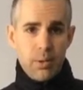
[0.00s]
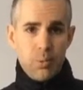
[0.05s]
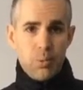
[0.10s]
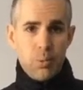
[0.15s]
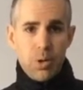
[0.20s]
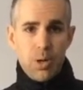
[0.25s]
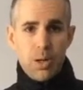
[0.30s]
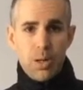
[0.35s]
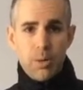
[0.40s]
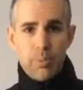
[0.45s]

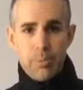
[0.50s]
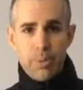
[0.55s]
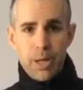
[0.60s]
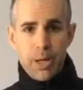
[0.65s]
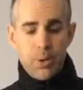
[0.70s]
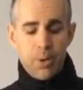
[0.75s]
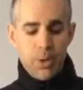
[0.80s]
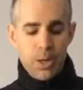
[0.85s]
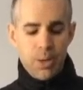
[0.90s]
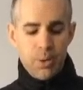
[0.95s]
wall
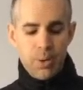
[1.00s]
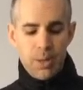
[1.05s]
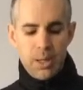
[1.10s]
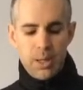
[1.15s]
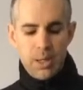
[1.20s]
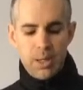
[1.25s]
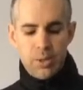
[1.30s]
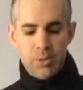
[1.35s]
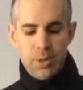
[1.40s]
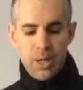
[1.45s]
power
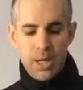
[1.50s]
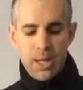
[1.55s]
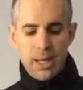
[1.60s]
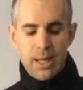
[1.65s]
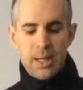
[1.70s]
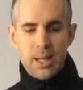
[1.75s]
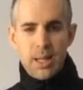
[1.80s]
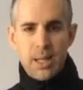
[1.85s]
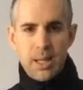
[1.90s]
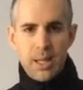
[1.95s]
outlet,
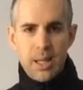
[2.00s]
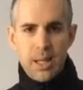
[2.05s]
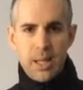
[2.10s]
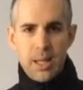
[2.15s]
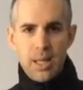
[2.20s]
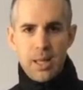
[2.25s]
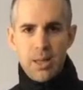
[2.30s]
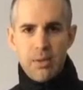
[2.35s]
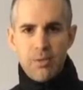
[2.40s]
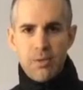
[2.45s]
directly
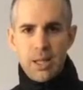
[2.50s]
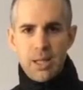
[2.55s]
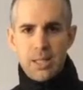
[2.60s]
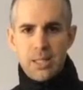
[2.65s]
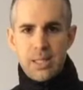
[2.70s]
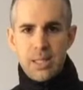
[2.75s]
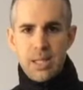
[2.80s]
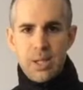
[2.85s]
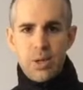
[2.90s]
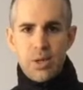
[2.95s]
in the
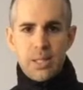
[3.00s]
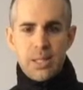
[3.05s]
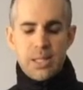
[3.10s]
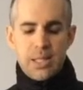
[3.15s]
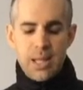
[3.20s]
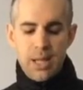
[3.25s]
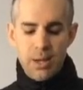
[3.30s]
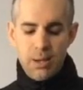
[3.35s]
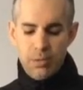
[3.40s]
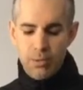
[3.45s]
vest here,
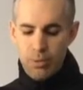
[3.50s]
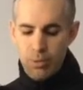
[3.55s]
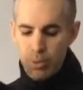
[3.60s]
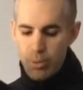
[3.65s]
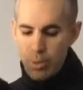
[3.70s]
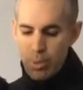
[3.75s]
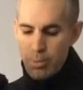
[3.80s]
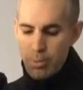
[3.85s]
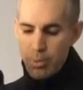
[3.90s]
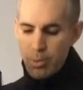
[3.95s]
instead of
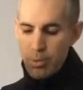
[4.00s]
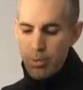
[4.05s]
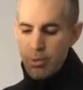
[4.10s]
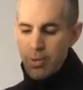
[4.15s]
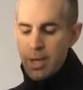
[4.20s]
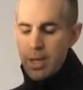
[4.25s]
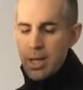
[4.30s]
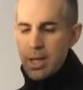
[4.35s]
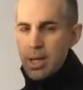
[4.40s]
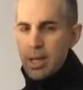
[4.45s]

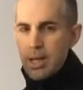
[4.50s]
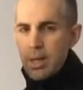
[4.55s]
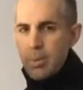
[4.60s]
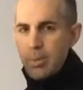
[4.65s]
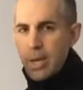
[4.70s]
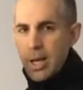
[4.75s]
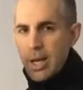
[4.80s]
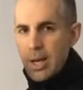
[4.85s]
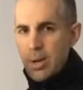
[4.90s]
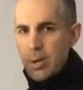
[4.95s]
removing the
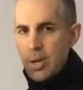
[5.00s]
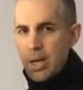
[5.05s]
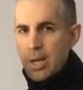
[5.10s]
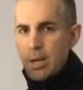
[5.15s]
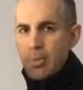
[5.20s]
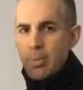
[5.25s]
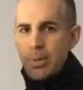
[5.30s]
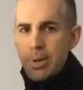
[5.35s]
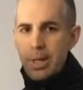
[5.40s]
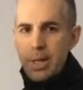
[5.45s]
battery
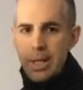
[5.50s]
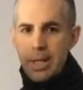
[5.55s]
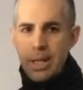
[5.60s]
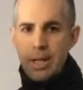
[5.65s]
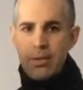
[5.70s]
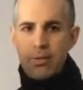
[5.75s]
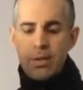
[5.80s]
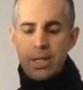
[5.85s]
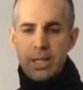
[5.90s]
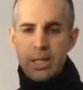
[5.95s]
completely
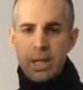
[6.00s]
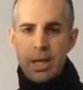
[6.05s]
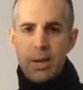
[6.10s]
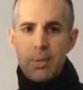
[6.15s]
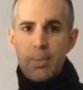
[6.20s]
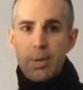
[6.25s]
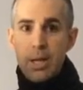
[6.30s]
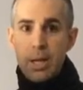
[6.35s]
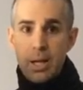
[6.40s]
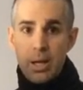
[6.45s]
every
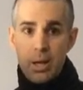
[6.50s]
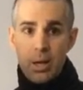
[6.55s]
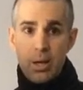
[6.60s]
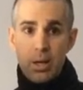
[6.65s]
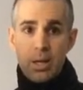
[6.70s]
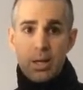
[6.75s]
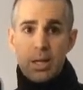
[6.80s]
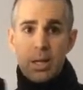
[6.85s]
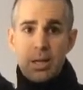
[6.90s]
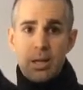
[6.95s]
time like
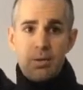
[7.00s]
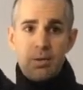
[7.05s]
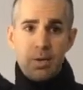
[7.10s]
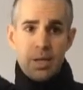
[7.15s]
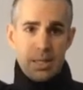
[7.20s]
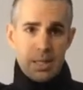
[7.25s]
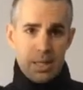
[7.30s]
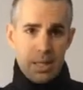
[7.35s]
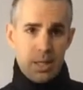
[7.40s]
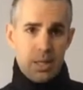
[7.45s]
all heated
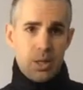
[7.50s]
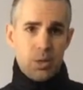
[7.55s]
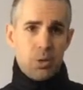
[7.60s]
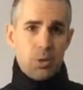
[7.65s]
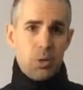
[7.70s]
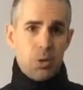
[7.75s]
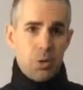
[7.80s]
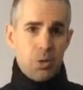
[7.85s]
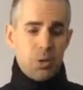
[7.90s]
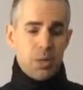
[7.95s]
vests like the
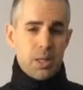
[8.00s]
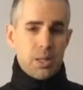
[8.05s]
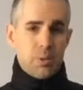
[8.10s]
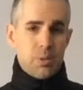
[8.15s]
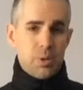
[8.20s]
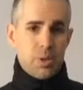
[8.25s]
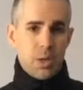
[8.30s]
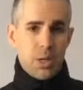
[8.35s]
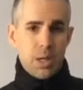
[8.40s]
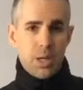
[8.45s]
Ororo. That's
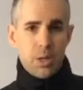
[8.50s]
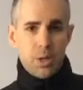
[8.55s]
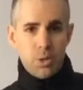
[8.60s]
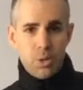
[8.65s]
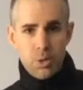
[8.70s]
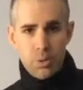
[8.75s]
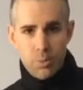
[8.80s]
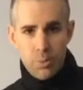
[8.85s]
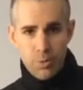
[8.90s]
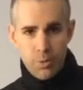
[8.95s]
what you got to do.
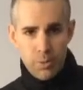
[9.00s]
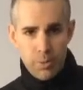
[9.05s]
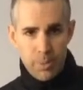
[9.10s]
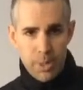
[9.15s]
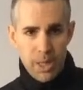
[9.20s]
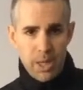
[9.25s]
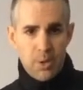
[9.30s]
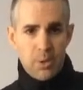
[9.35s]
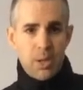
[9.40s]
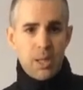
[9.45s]
You remove the
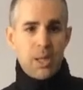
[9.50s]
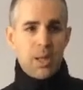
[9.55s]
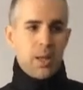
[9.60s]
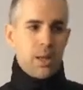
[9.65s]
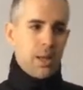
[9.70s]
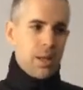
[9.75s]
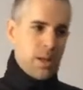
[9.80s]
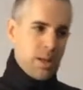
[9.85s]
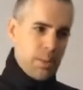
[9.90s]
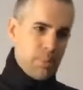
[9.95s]
battery,
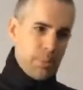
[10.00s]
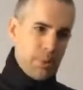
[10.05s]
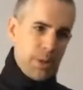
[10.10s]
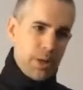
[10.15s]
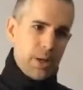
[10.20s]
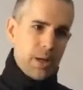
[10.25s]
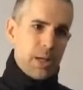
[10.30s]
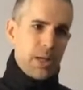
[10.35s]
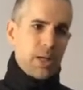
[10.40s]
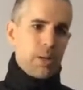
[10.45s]

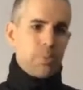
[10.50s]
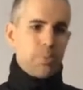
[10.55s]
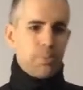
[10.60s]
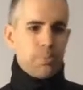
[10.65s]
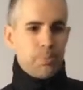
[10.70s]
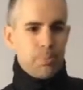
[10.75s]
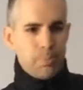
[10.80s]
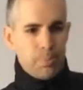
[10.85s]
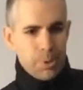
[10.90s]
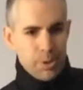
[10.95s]
plug it,
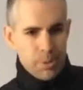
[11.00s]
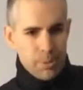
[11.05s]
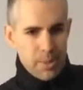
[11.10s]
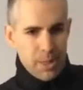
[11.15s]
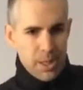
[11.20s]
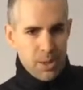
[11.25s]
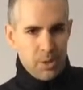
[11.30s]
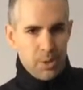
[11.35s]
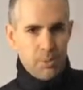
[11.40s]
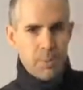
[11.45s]
put the
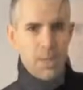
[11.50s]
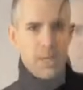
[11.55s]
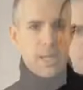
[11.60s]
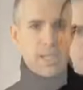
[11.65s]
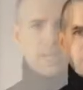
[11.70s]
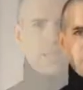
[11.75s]
battery back